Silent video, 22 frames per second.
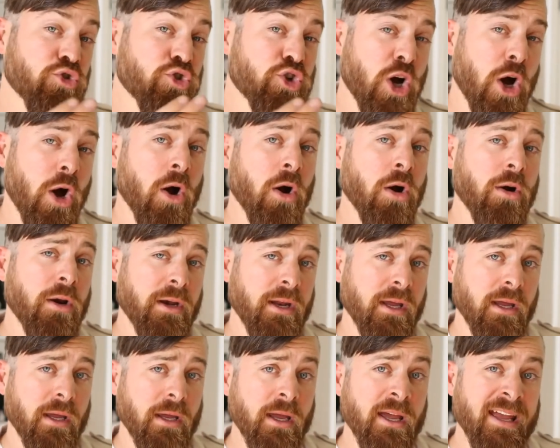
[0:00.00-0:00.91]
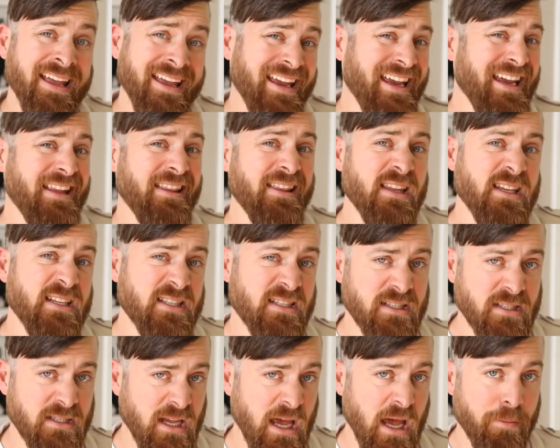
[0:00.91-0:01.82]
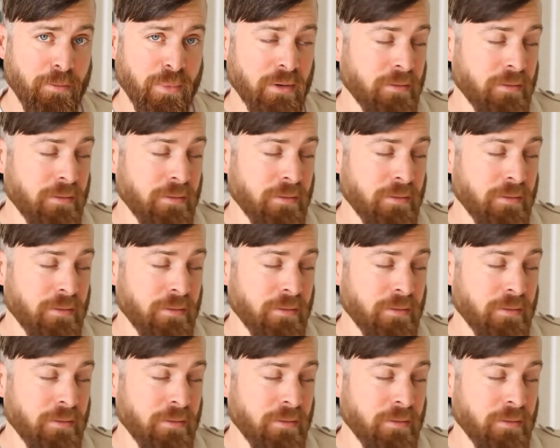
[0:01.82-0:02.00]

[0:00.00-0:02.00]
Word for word: targeting in this step.